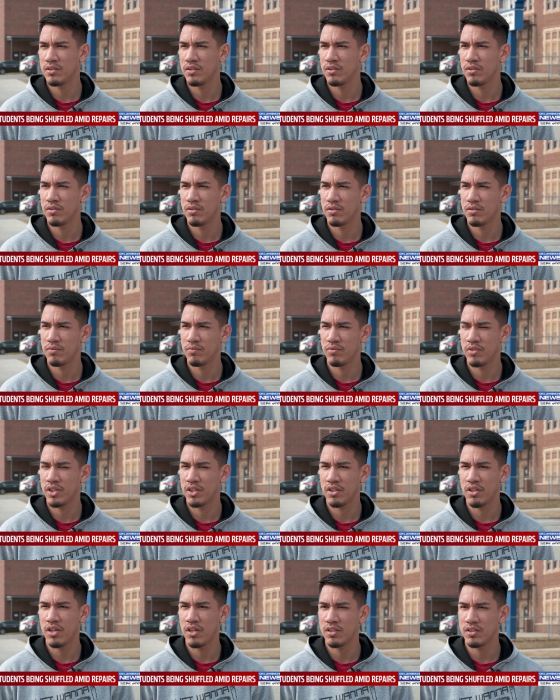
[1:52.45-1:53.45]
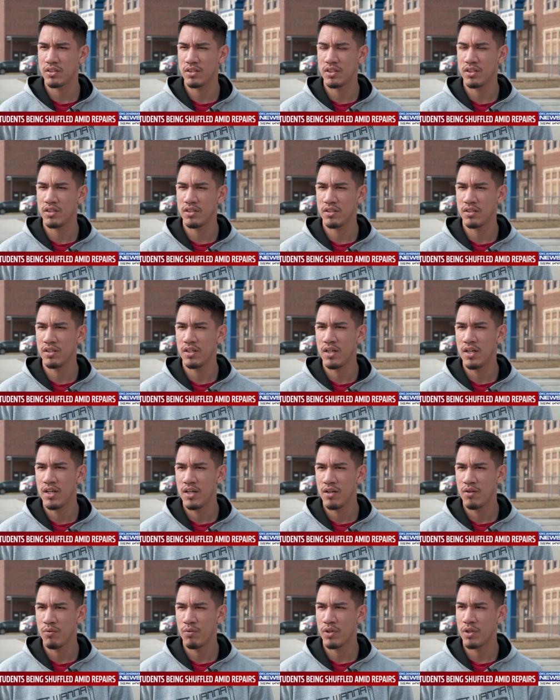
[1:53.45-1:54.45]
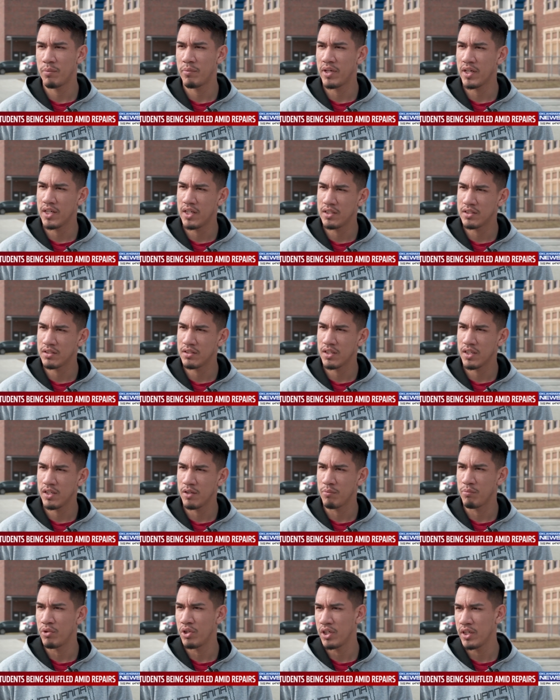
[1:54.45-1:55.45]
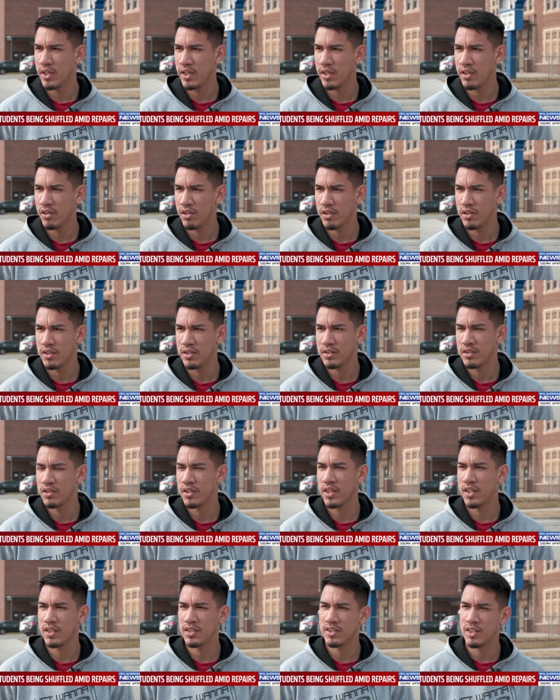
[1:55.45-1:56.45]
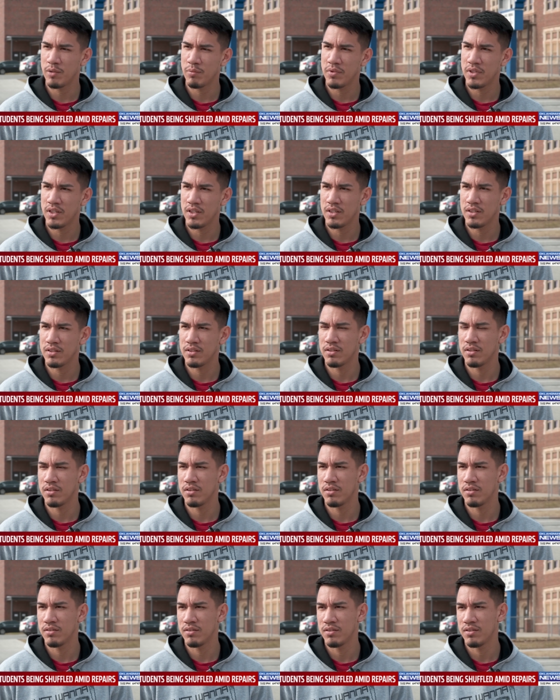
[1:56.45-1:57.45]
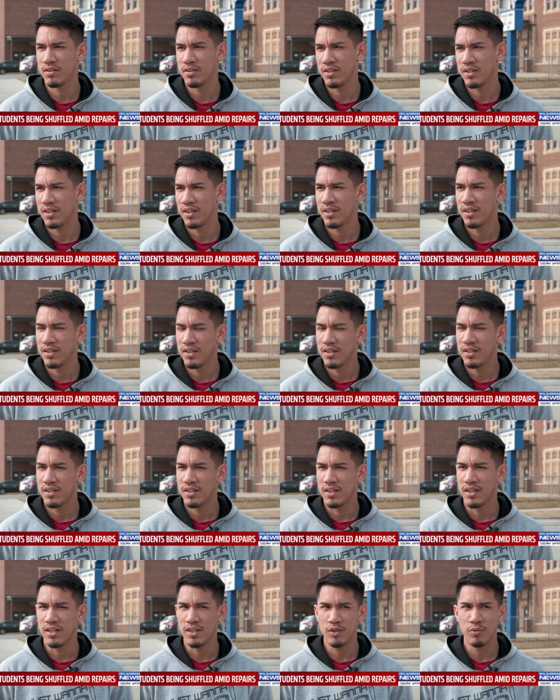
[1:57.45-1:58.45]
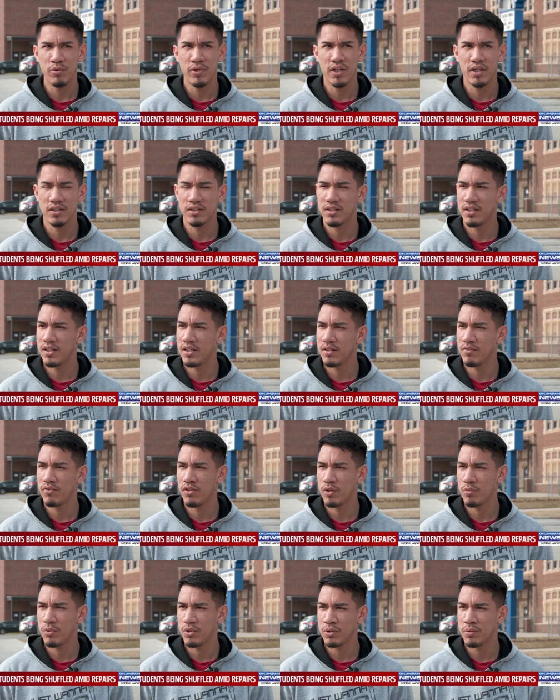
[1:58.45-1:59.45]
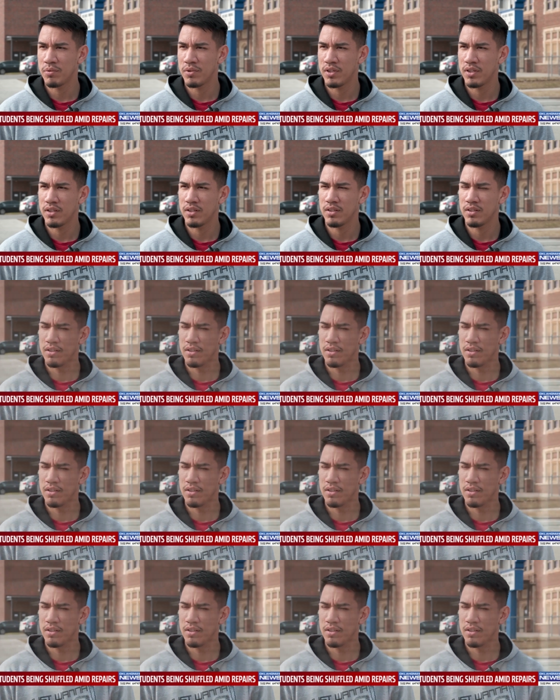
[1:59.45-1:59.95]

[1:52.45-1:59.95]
your thoughts are whether my kid's gonna get bullied or he's gonna get accepted. So, yeah, it's pretty concerning for the most part.